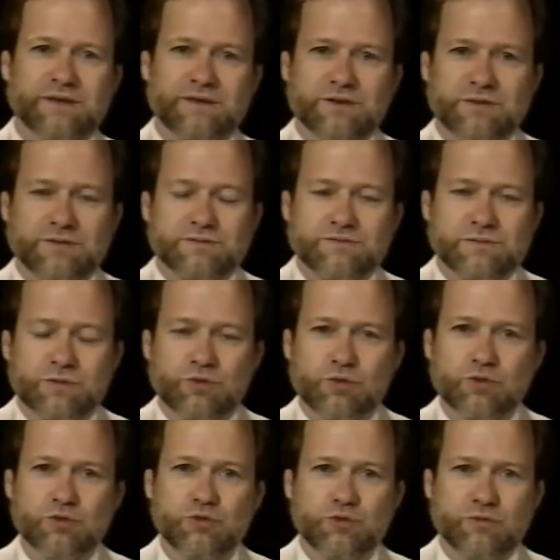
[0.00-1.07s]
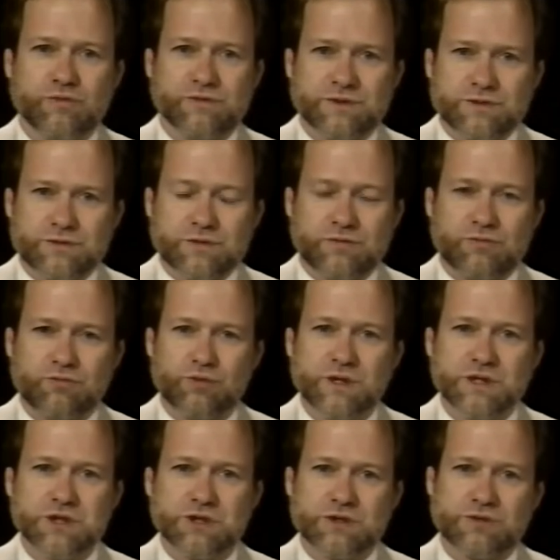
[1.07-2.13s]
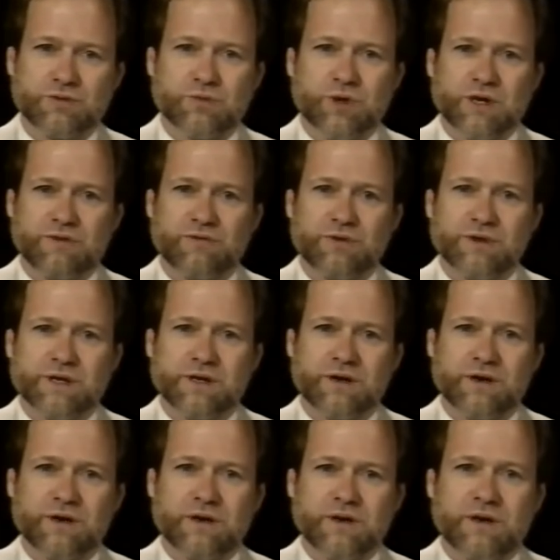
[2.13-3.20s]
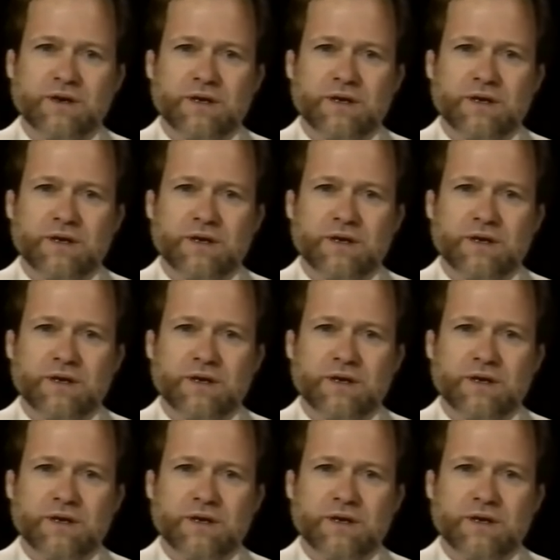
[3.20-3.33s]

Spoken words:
little grooves or ridges or whatever they are.